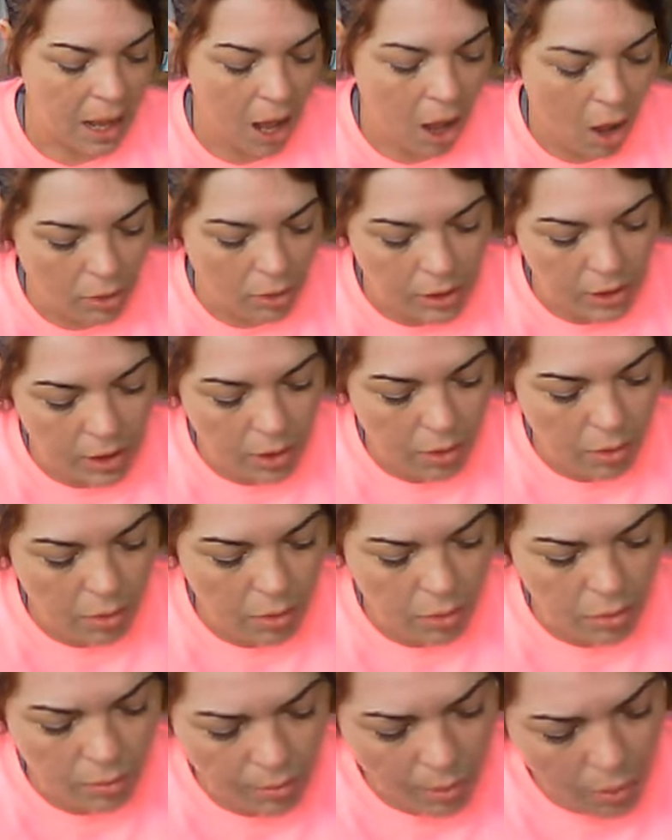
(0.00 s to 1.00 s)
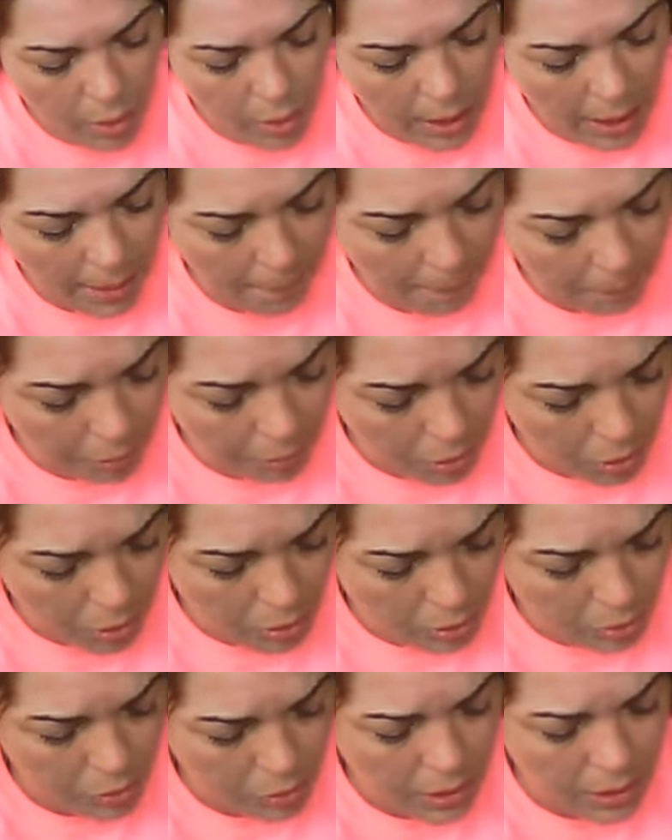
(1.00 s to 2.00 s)
Also, boy, I'm
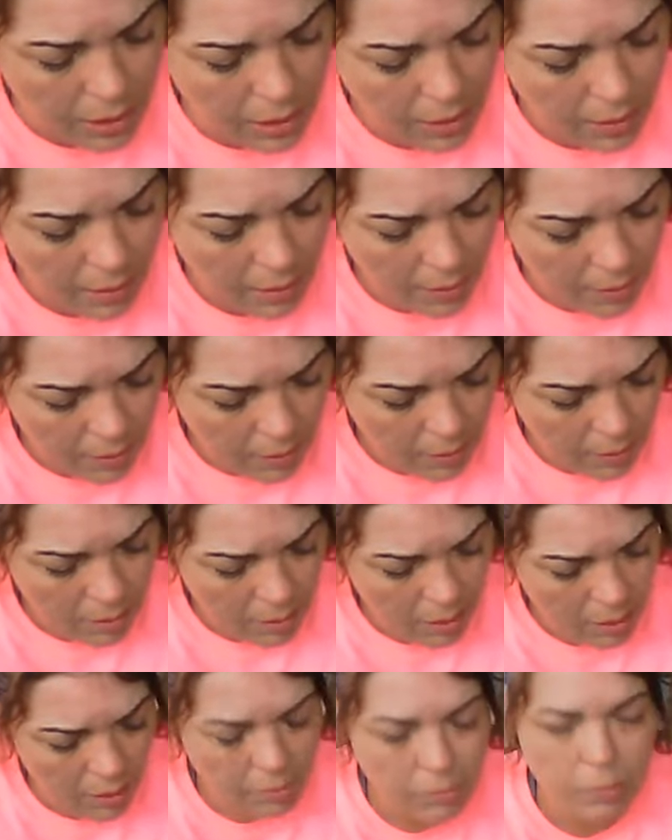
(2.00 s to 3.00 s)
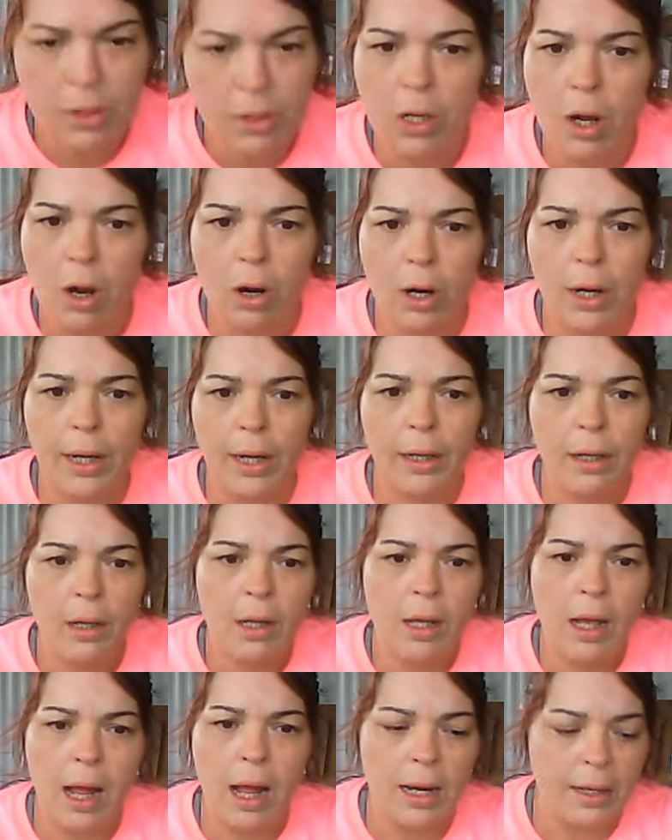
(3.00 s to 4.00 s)
bruised. Sorry,
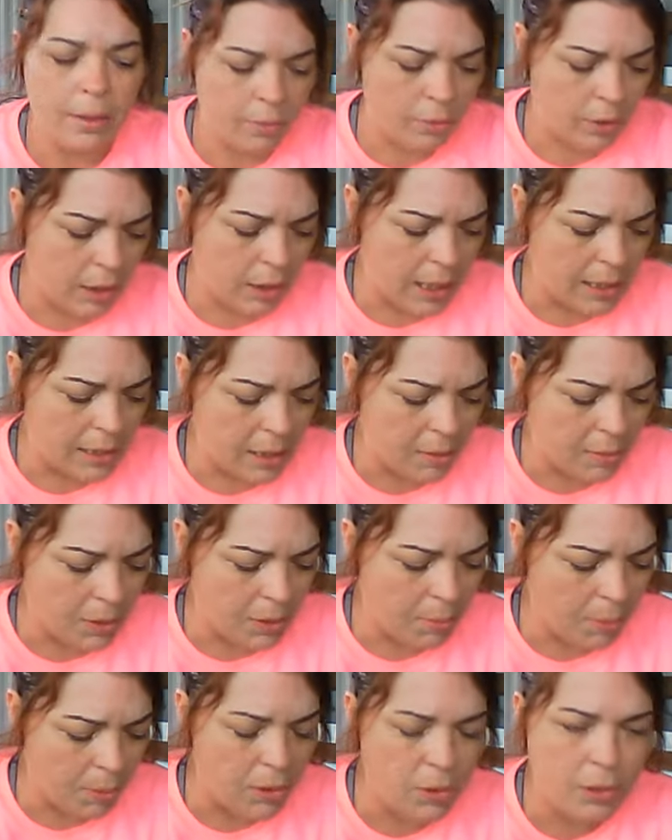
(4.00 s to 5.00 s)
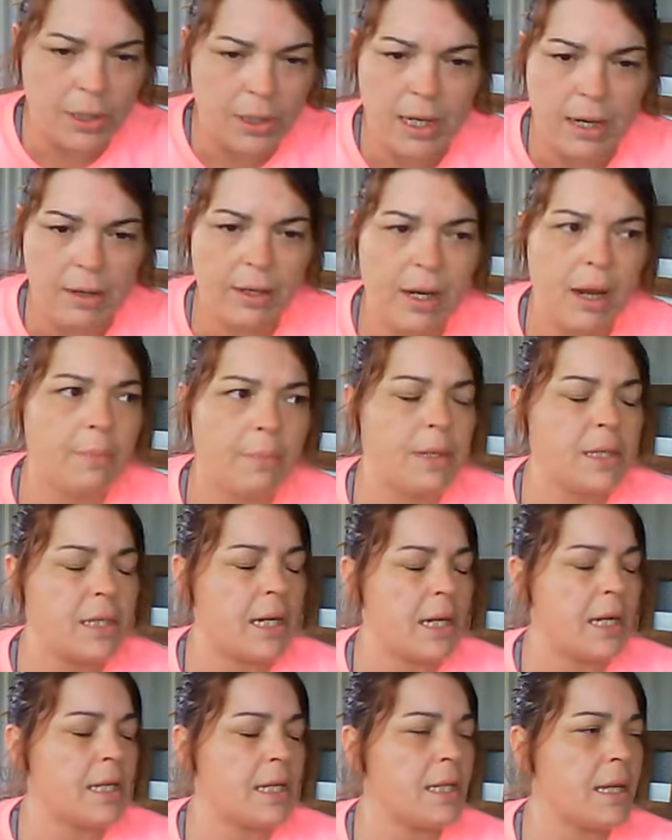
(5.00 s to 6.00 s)
I didn't realize I was bruised down here. I must
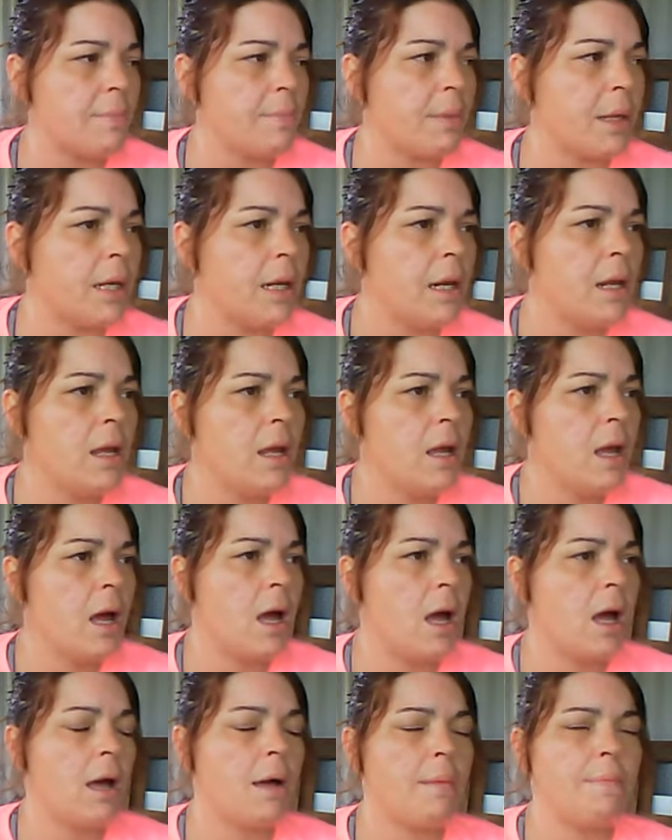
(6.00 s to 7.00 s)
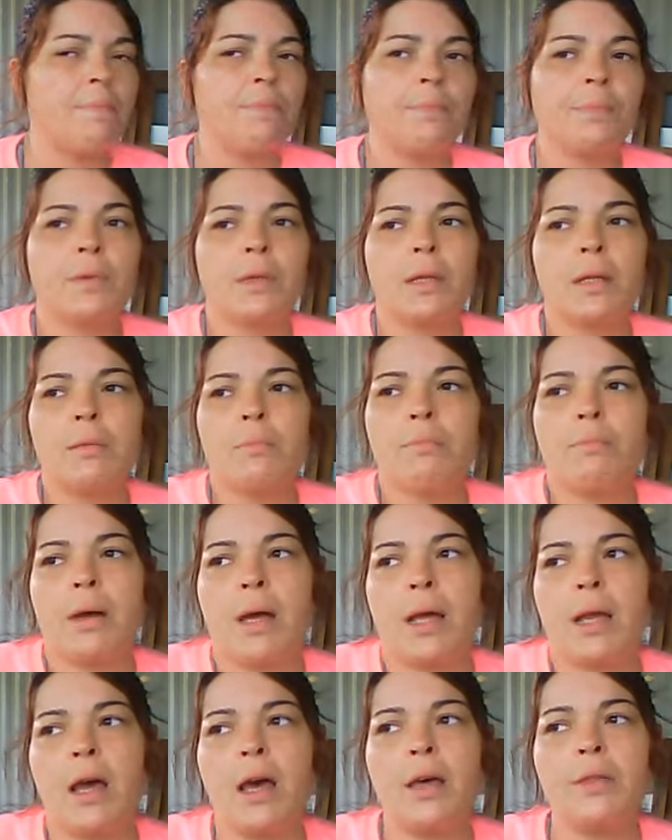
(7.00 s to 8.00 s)
have hit something. Um,
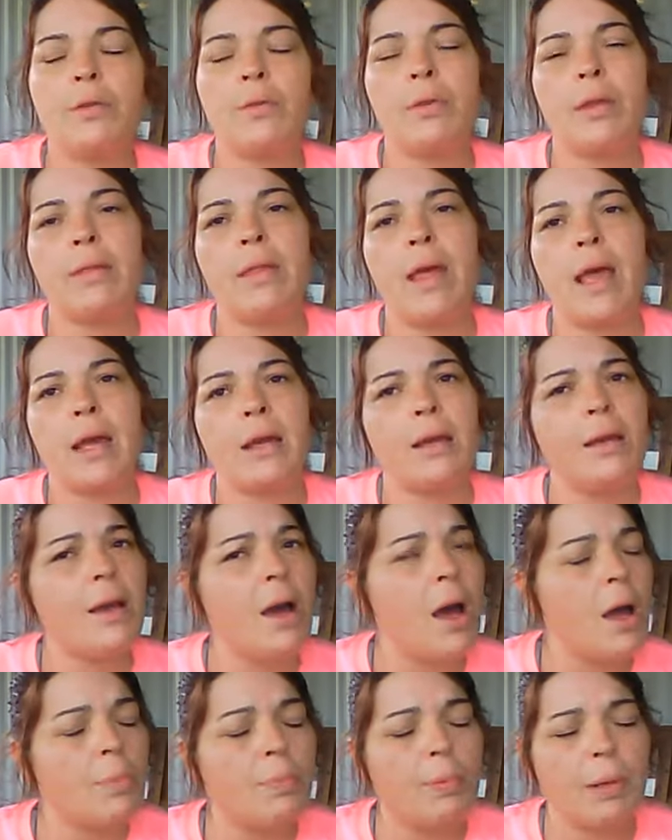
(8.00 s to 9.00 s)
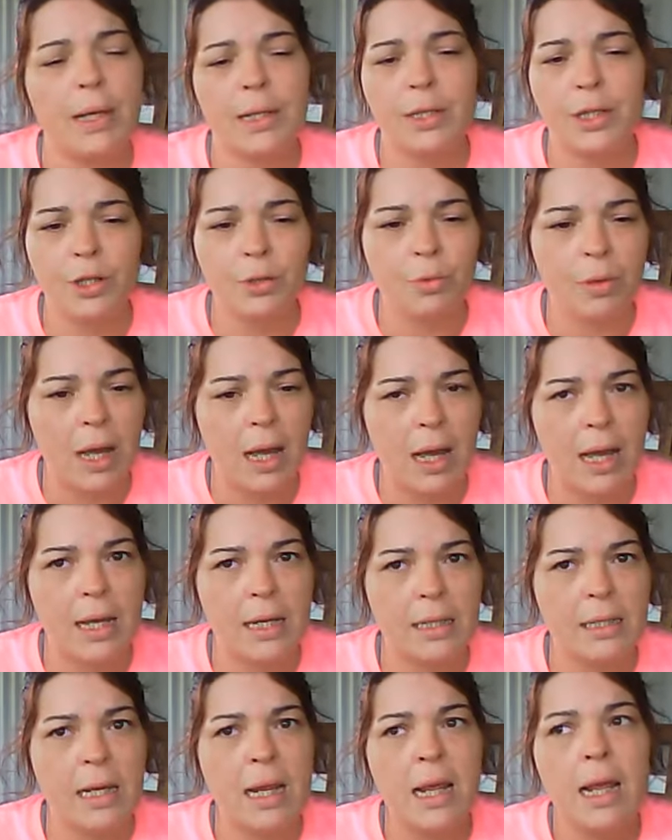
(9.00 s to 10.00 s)
but other than that, God bless you
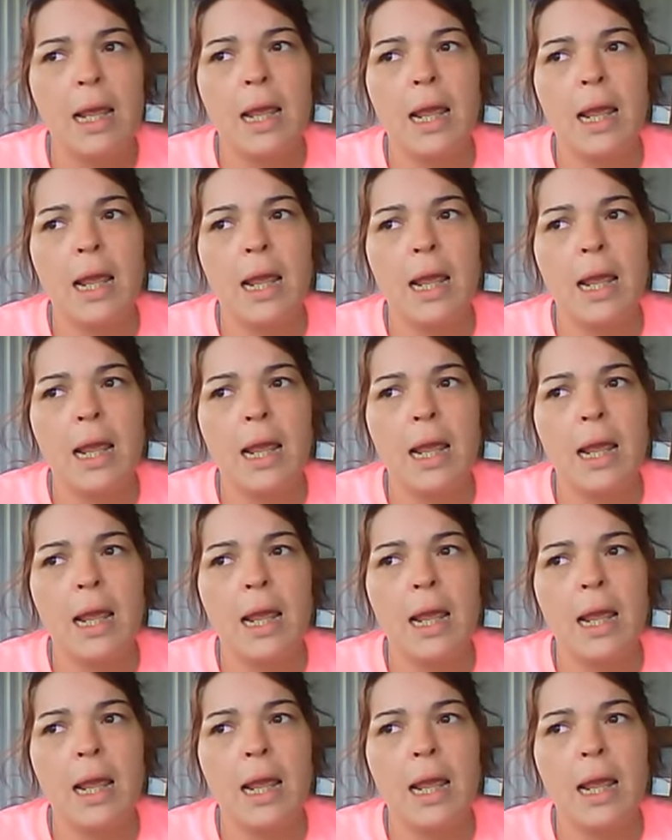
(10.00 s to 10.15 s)
guys.